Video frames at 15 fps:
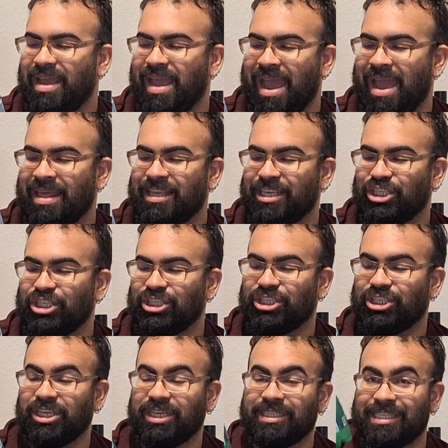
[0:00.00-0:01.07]
and this is
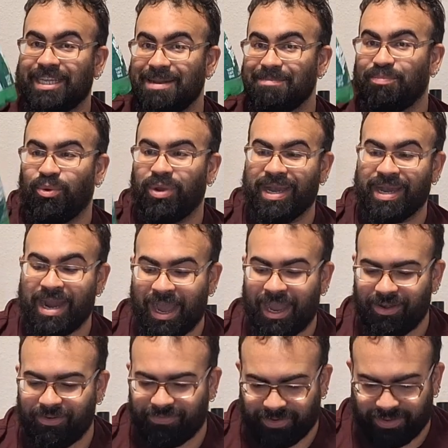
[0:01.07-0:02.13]

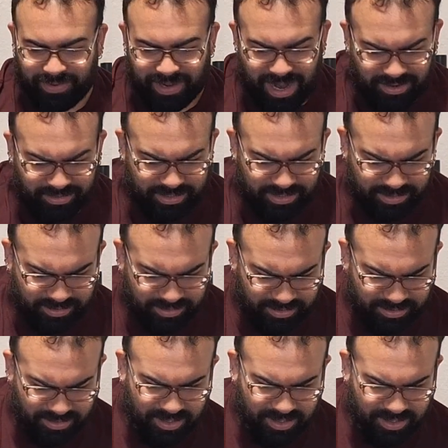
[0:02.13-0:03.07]
16.9 fluid ounces,